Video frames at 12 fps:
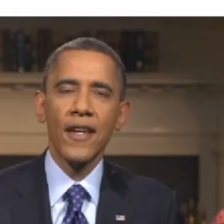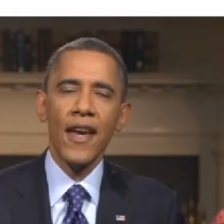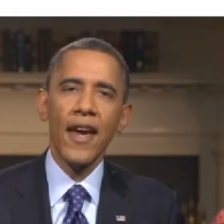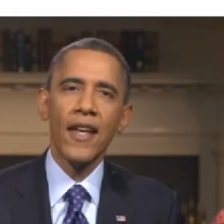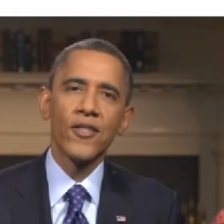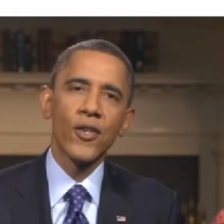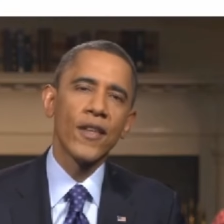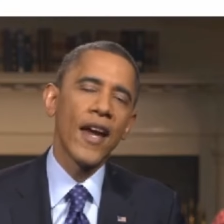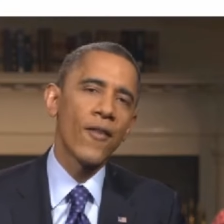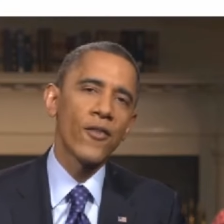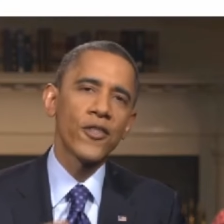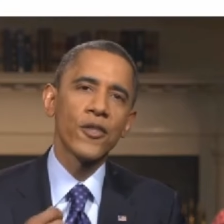And so the
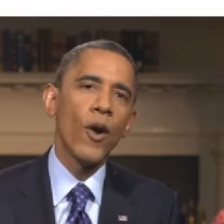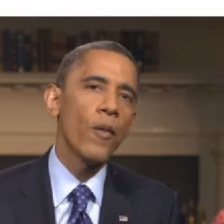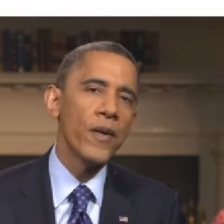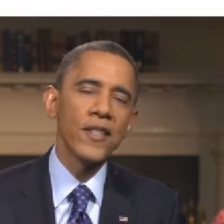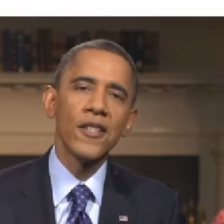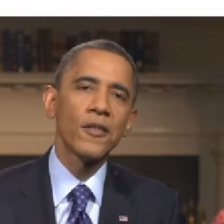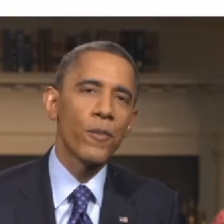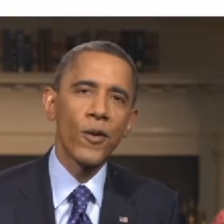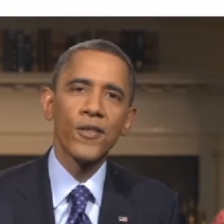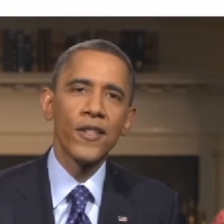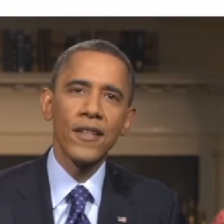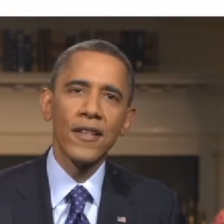average small business person